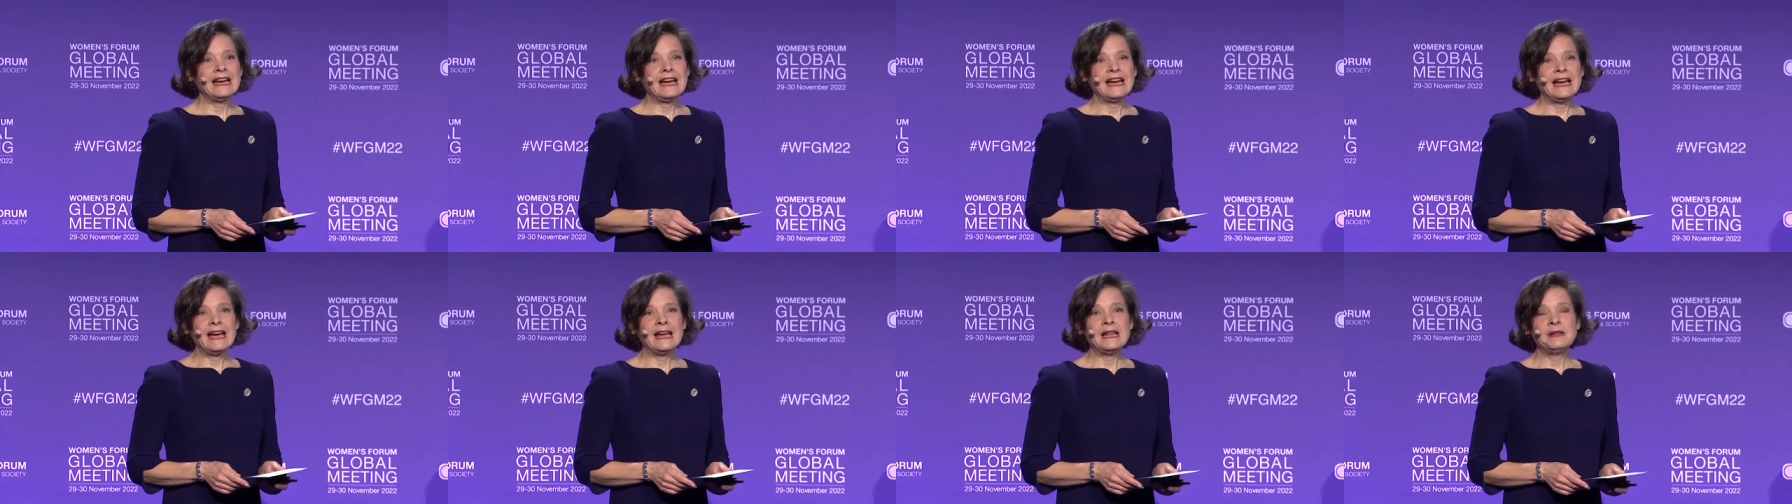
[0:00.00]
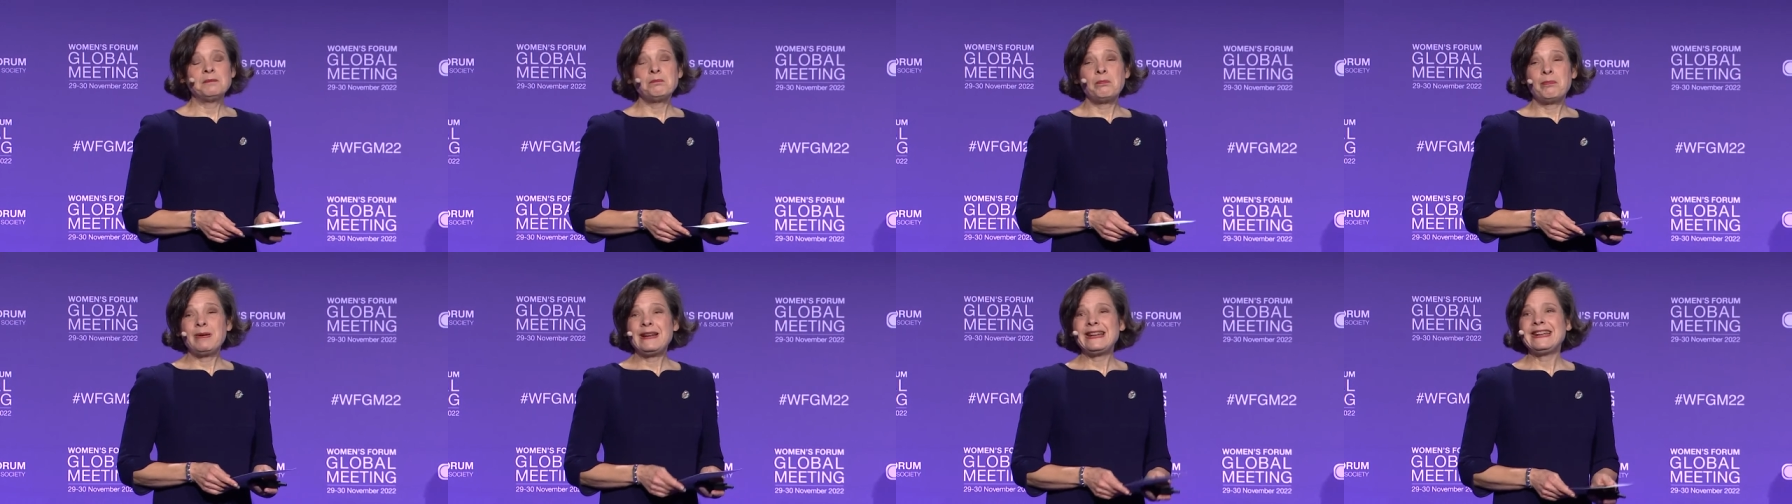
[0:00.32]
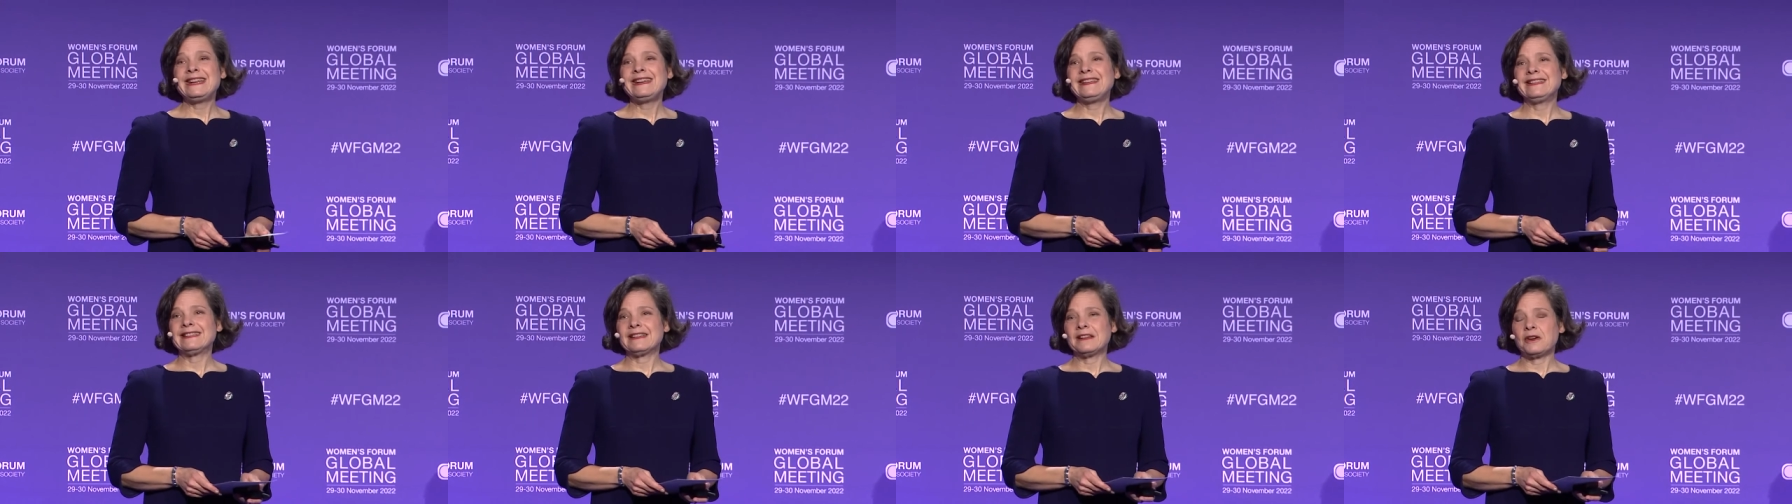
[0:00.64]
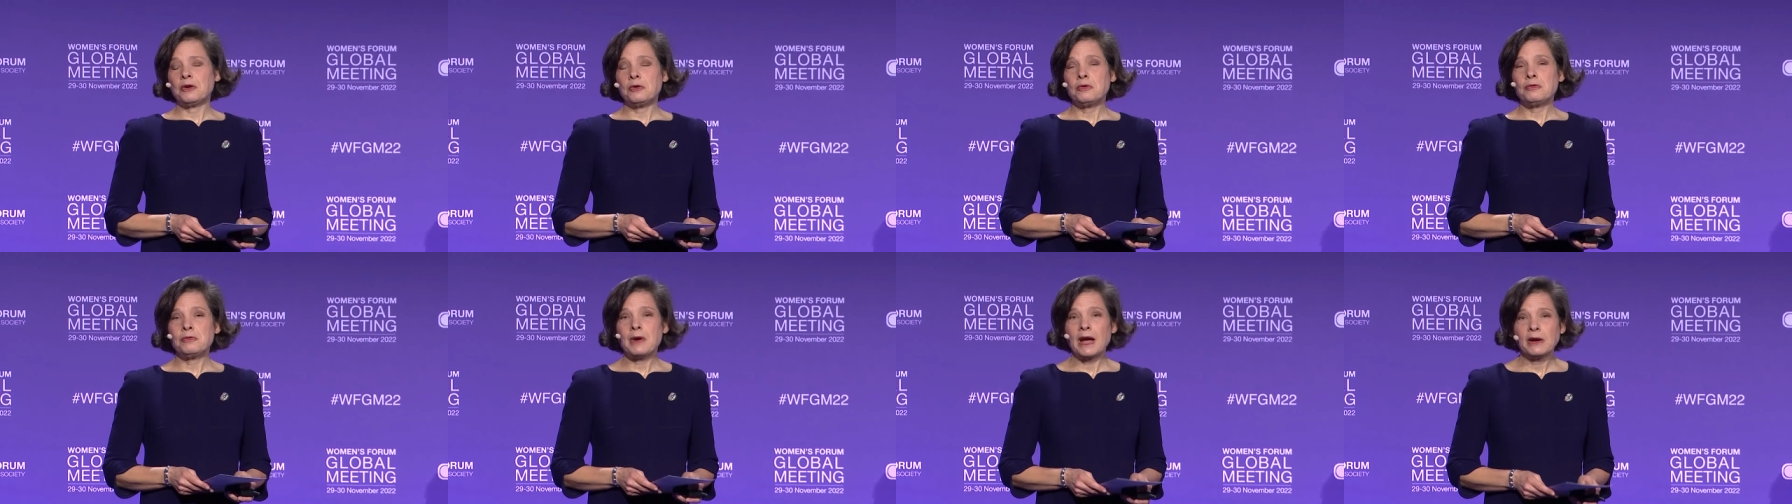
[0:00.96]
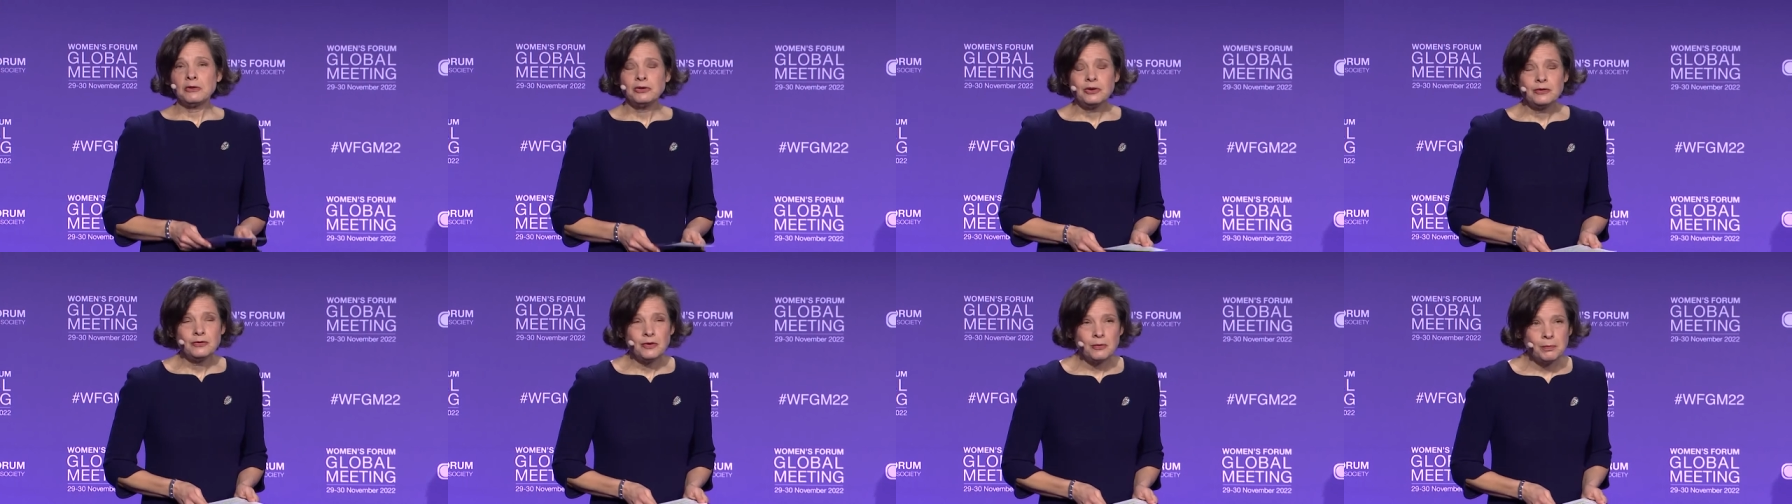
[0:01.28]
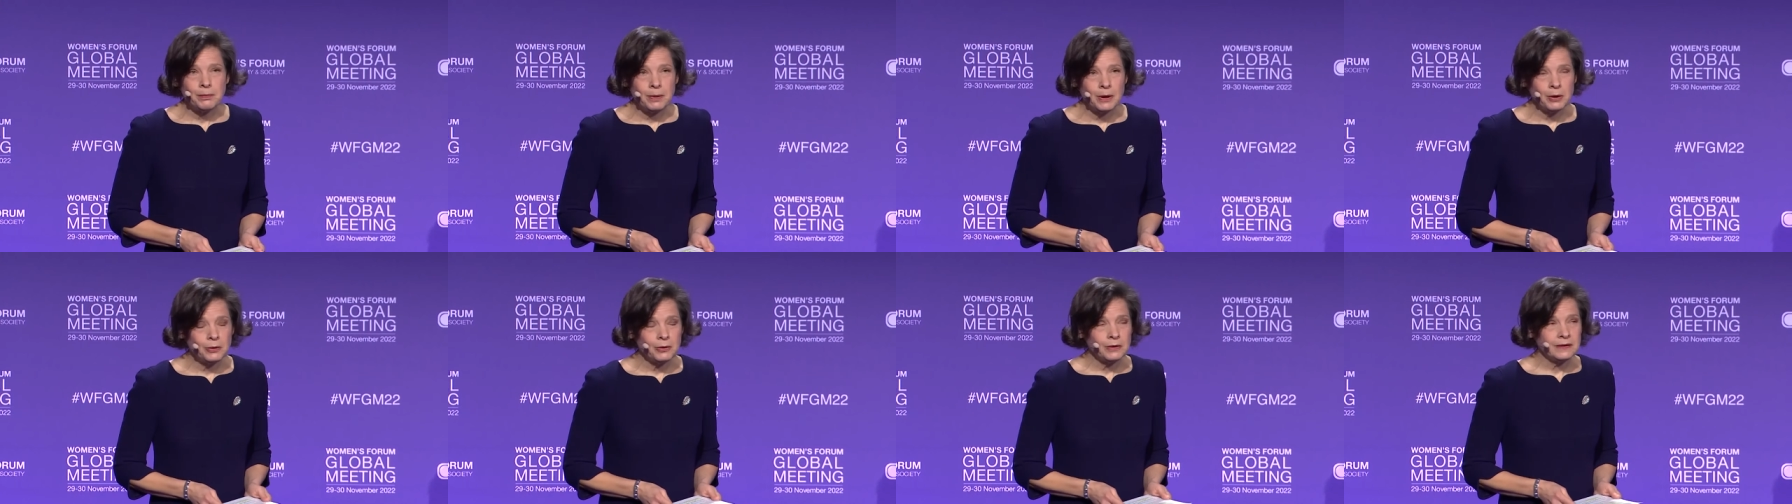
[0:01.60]
And please, a round of
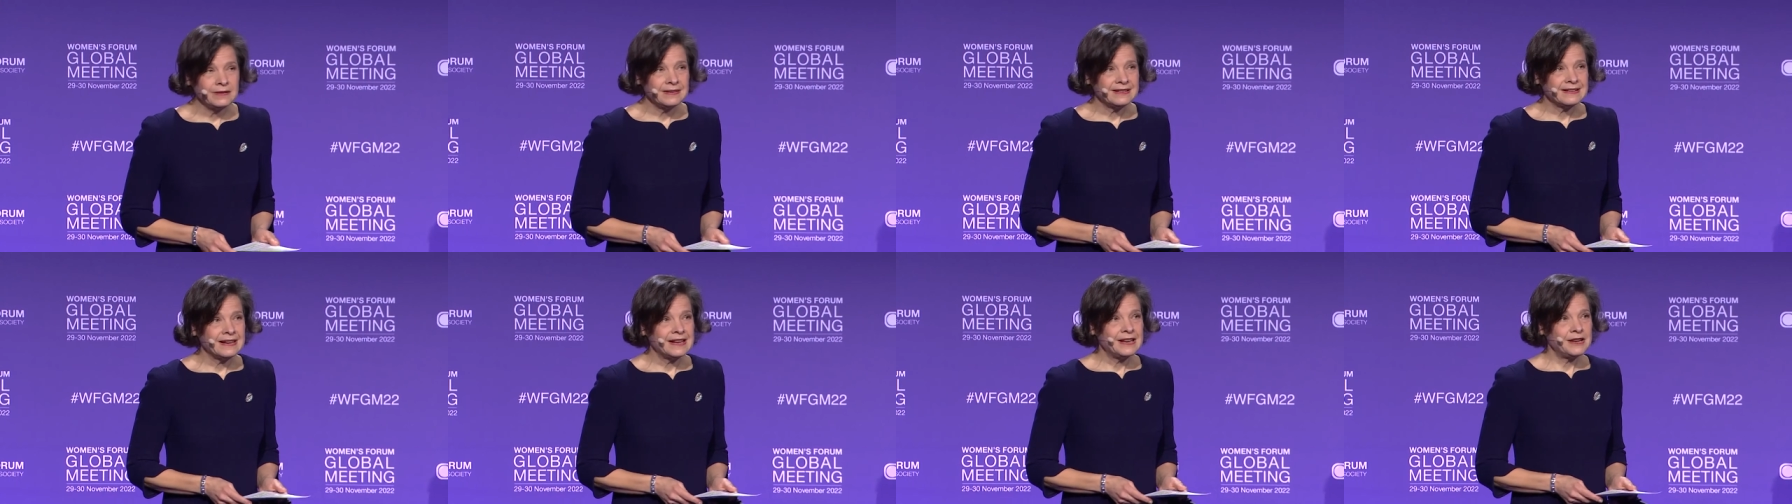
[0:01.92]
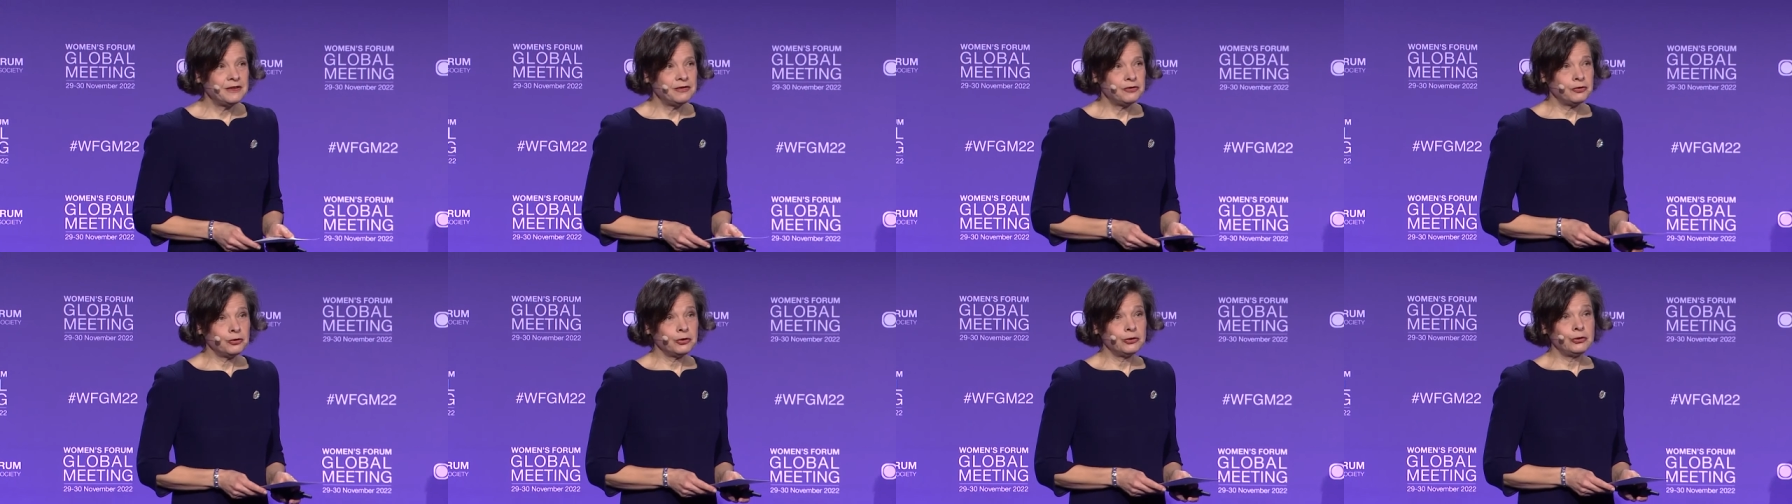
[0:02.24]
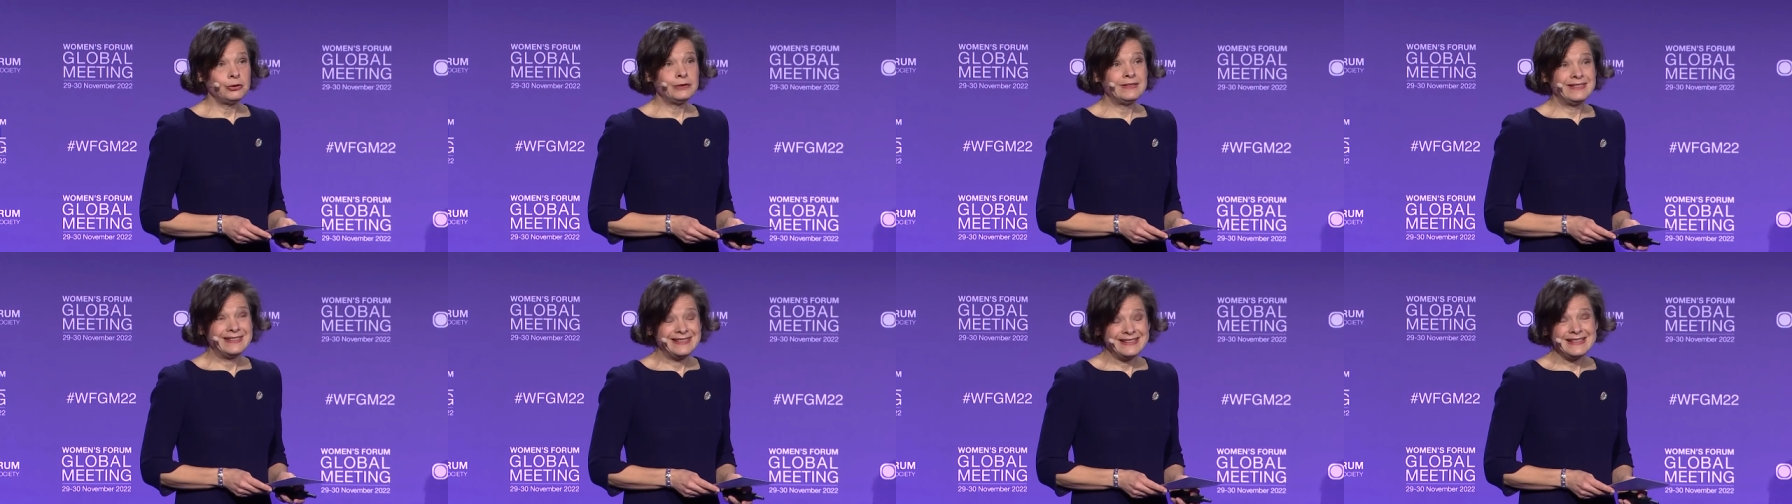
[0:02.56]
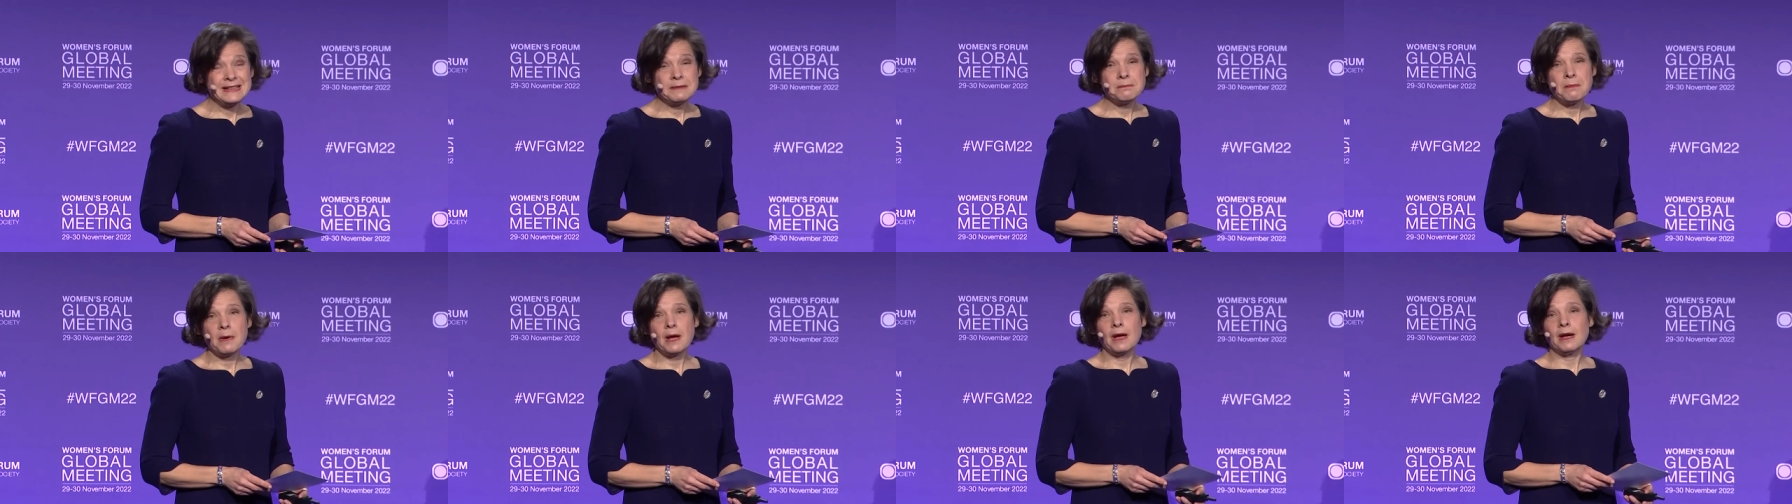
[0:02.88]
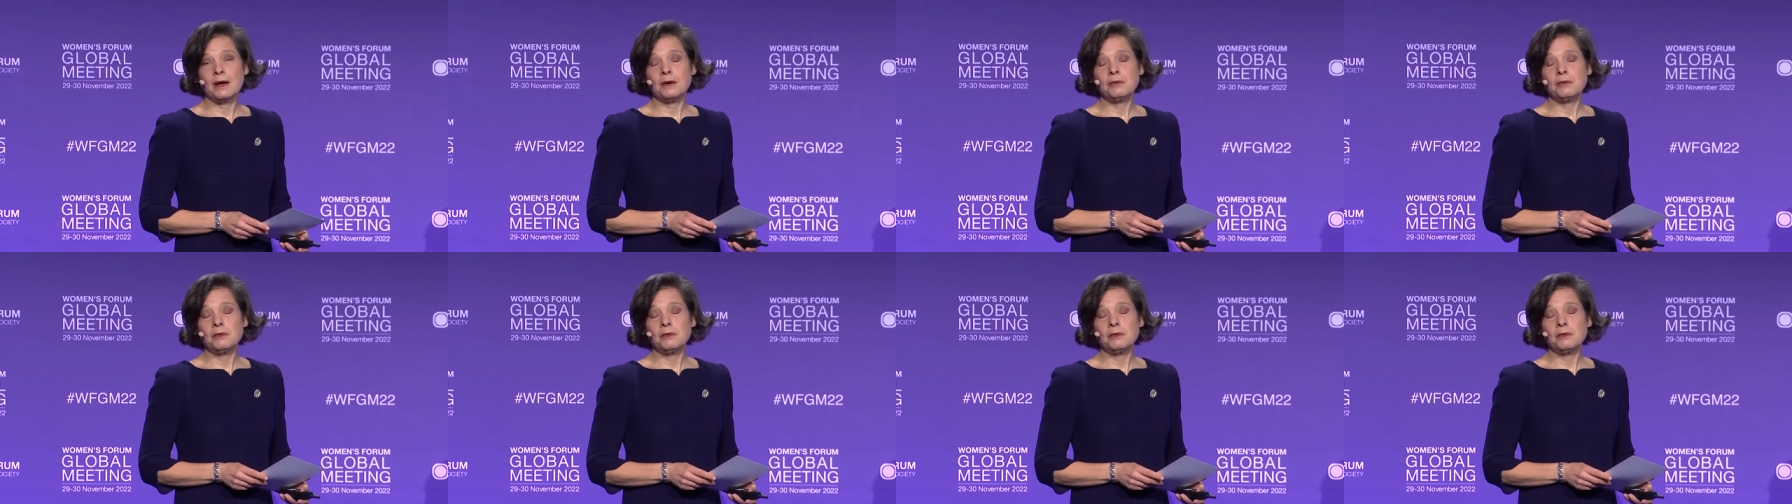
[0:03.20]
applause for the team